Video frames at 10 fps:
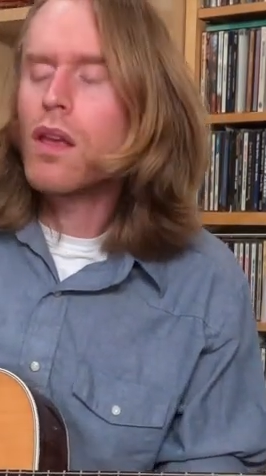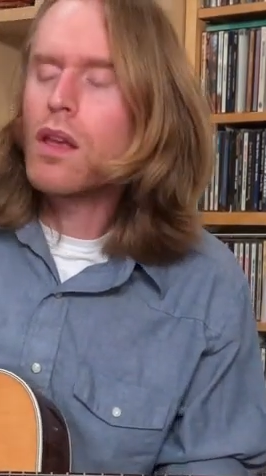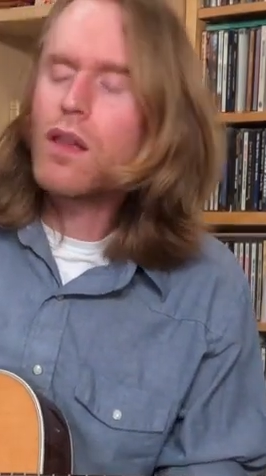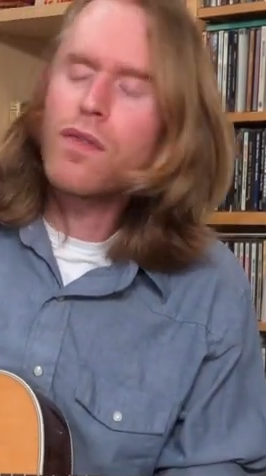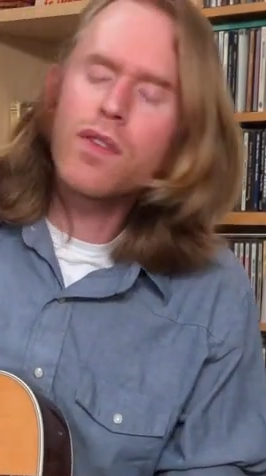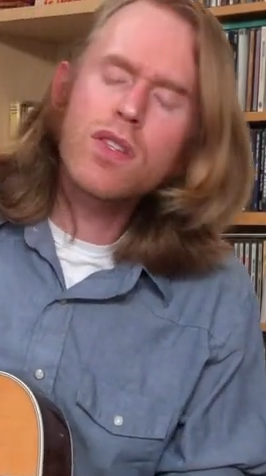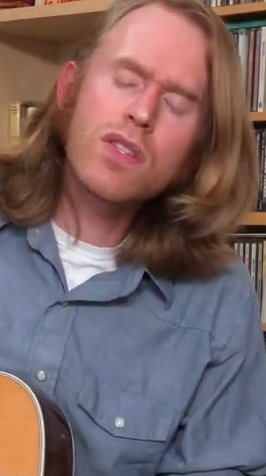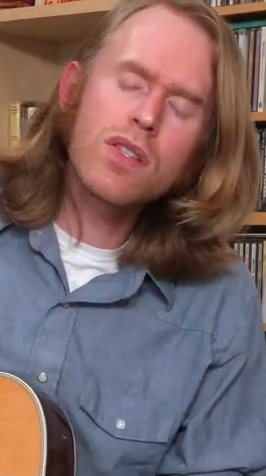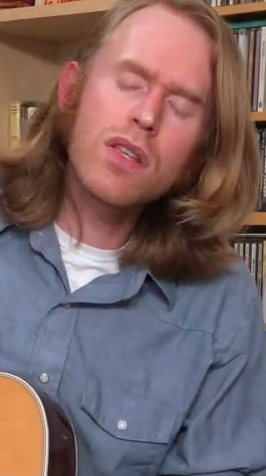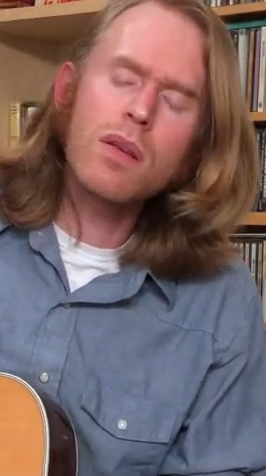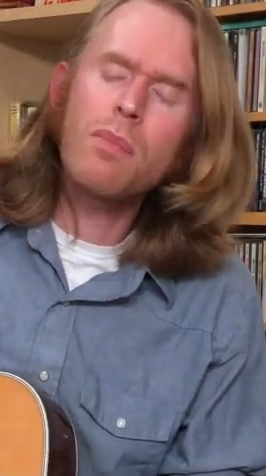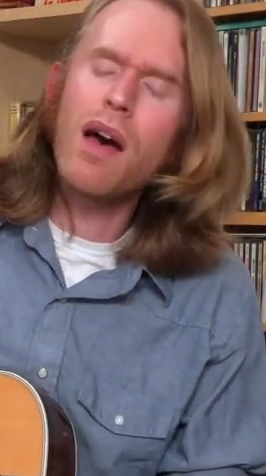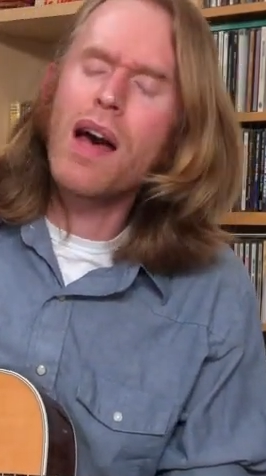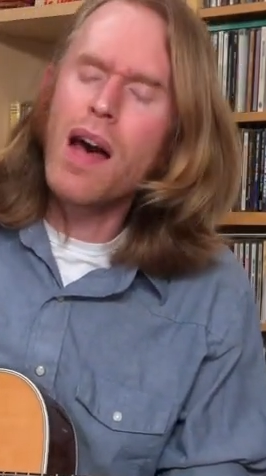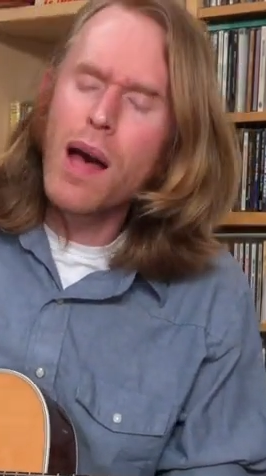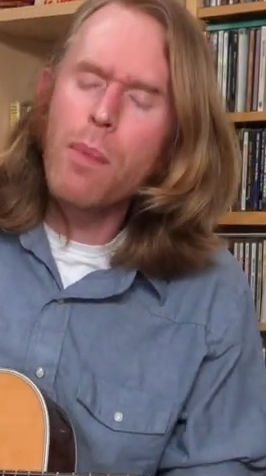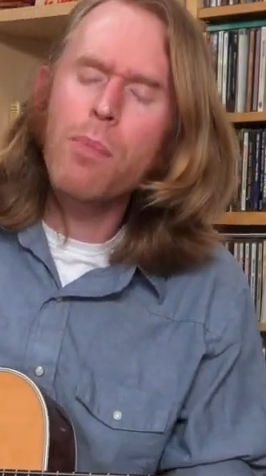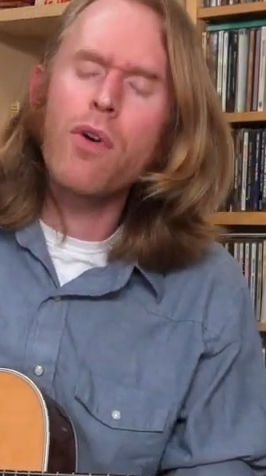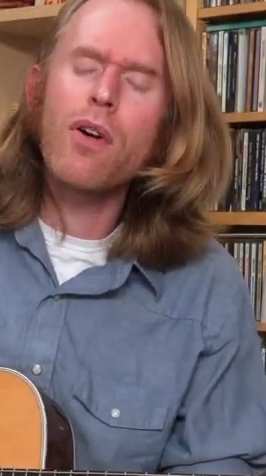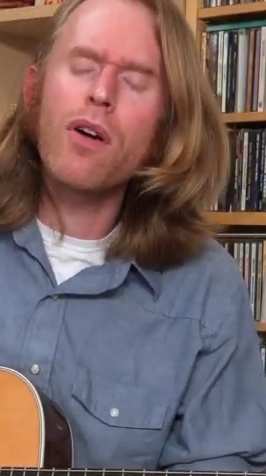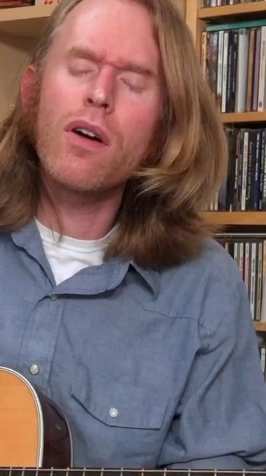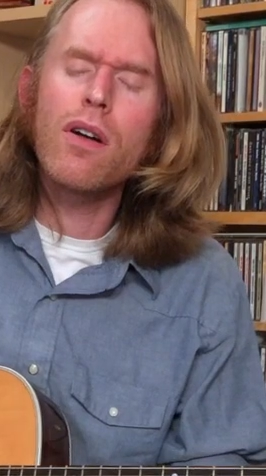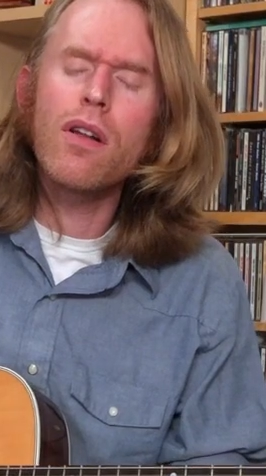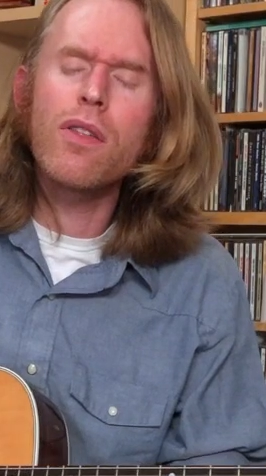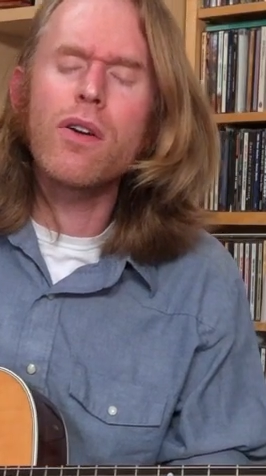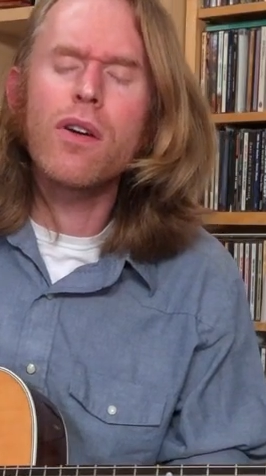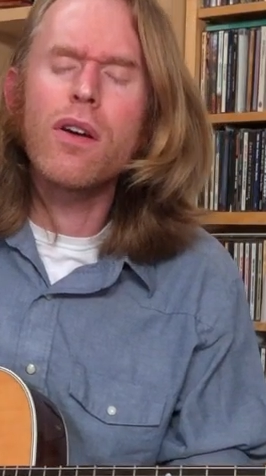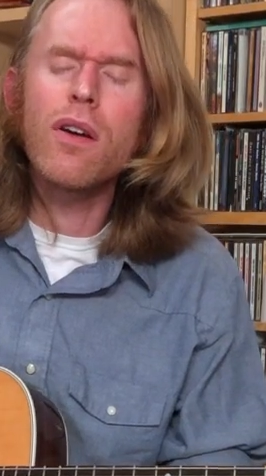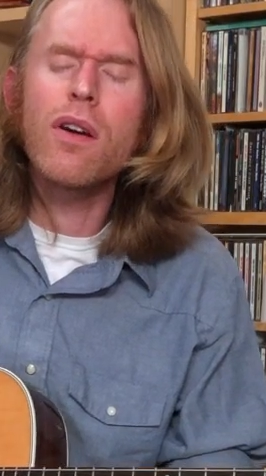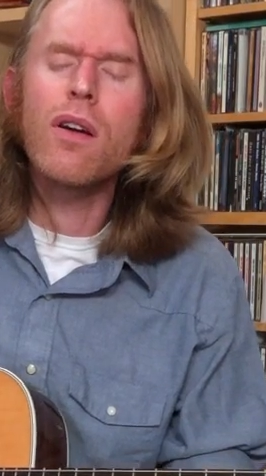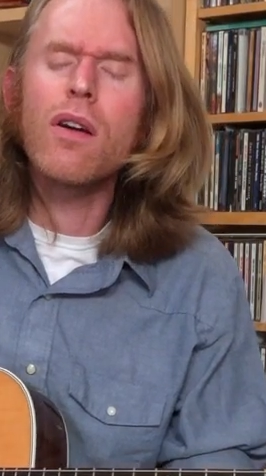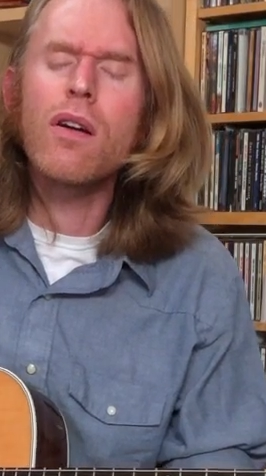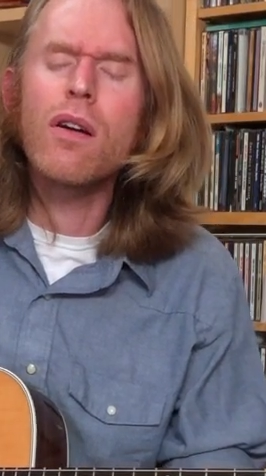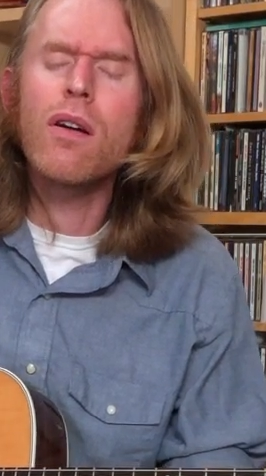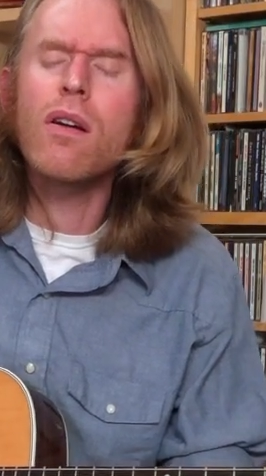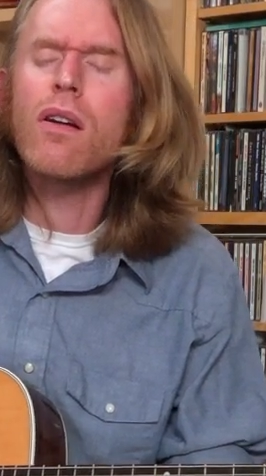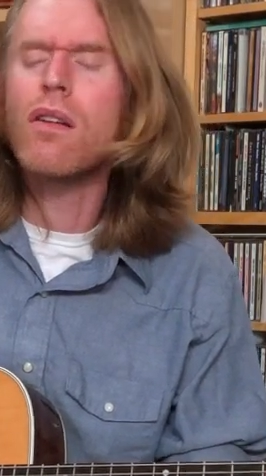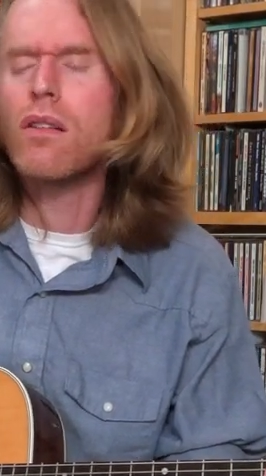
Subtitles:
If you see my brother,